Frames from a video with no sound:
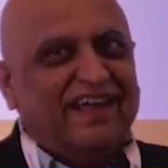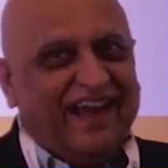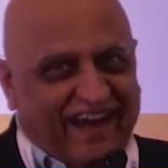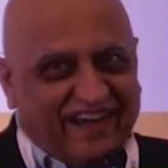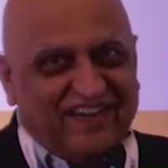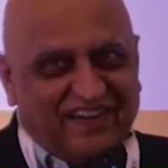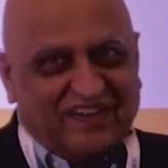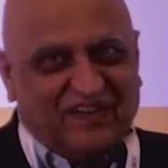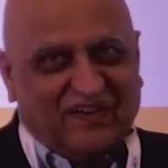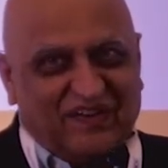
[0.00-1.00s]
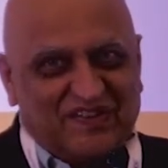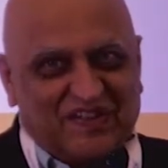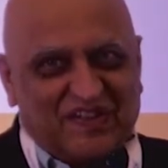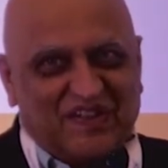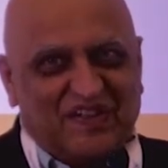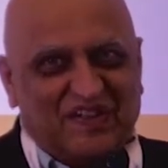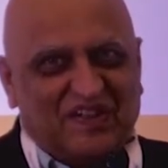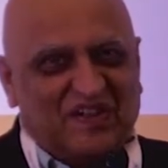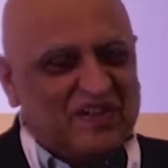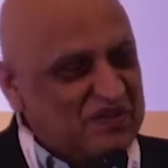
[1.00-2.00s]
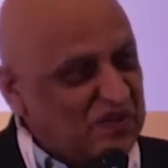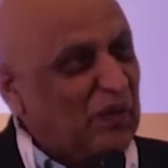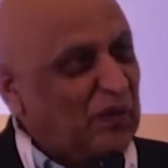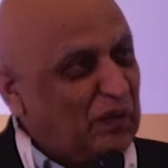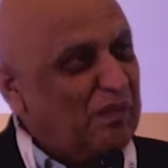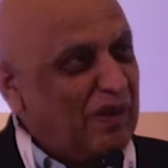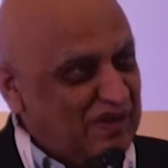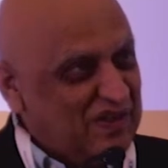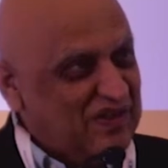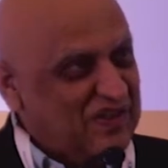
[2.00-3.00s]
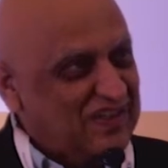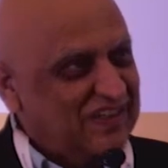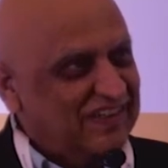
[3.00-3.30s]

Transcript: and technology is going to merge.